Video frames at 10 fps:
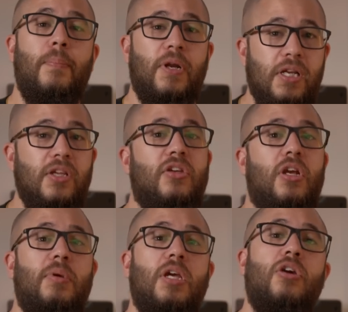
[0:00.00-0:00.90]
but it is
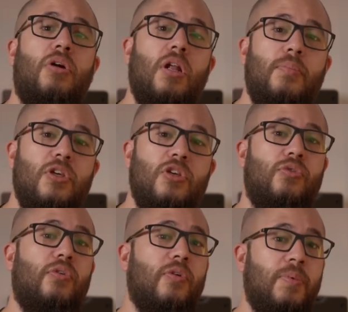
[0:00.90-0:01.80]
going to be incredibly
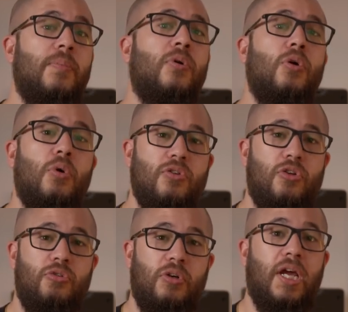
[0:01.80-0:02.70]
useful for people who want
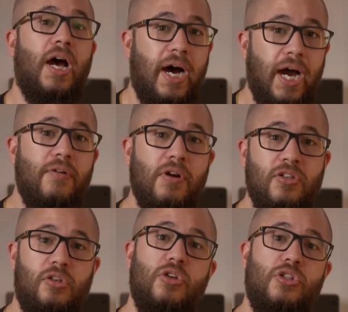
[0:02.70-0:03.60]
to create high
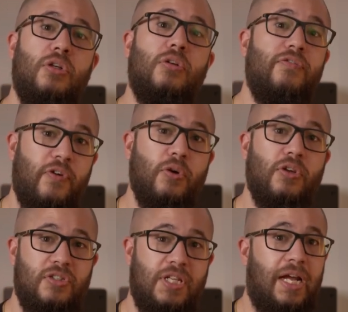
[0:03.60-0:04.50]
resolution,
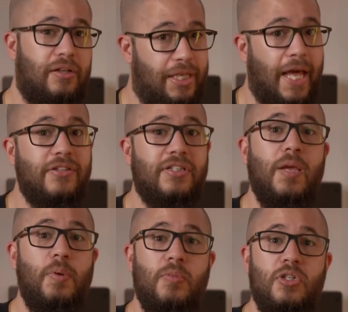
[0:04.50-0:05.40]
focus stacked
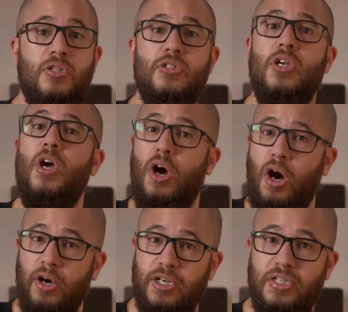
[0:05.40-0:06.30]
landscape images,
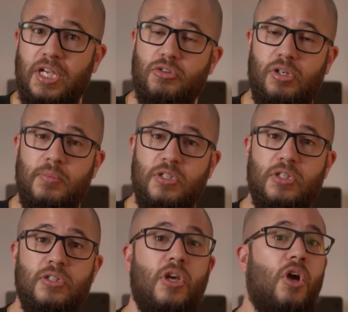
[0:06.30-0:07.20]
architectural
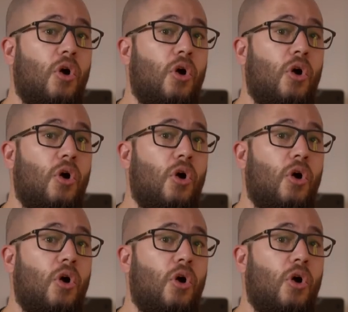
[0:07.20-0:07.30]
images,